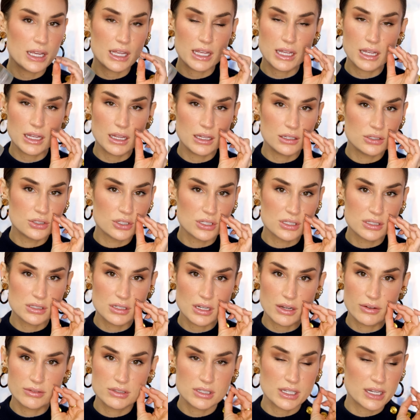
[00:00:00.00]
It
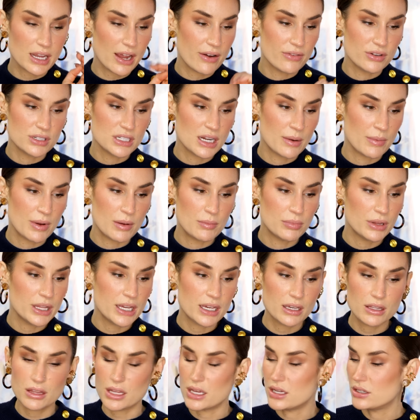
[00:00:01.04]
just, it's like every time I
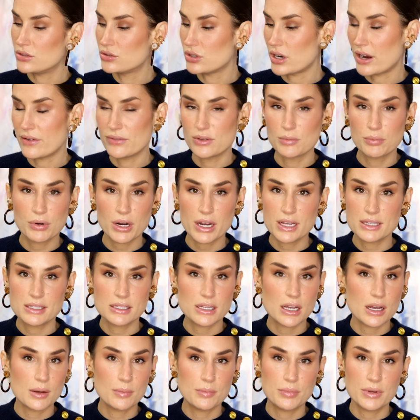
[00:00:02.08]
blink, they drive the price
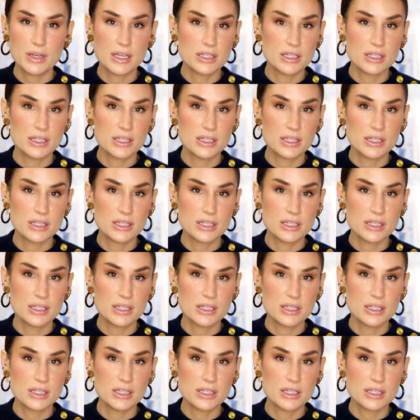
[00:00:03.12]
up.